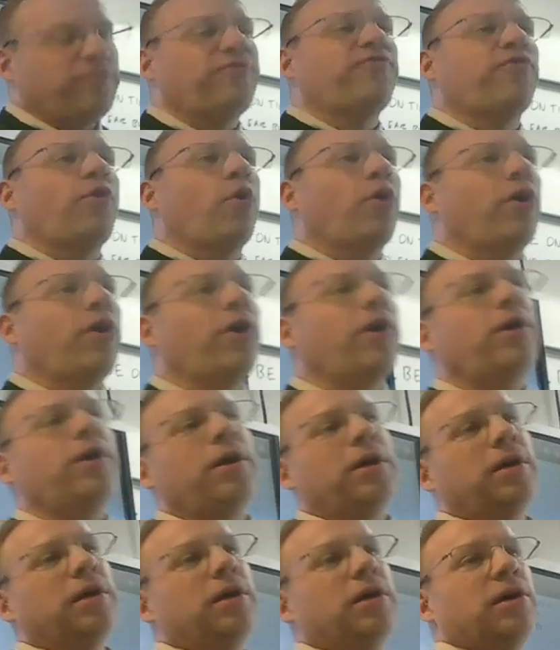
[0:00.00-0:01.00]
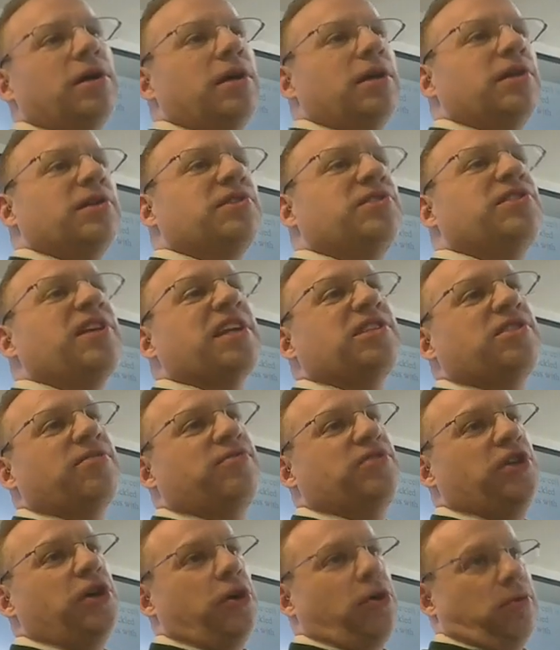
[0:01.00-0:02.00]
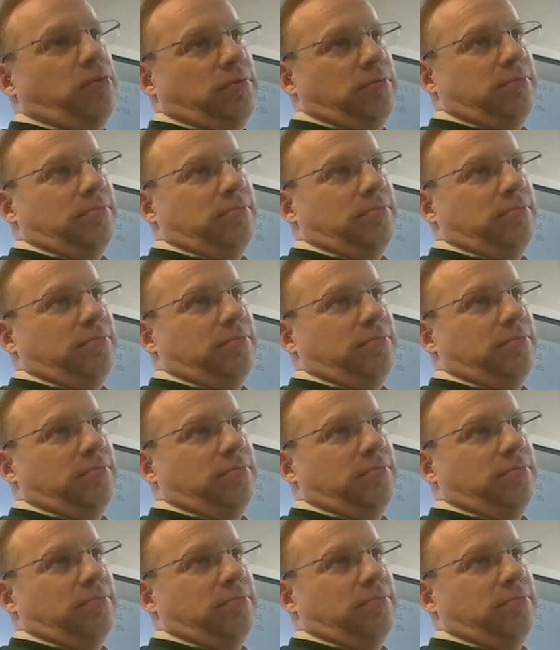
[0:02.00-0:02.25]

four sets of two,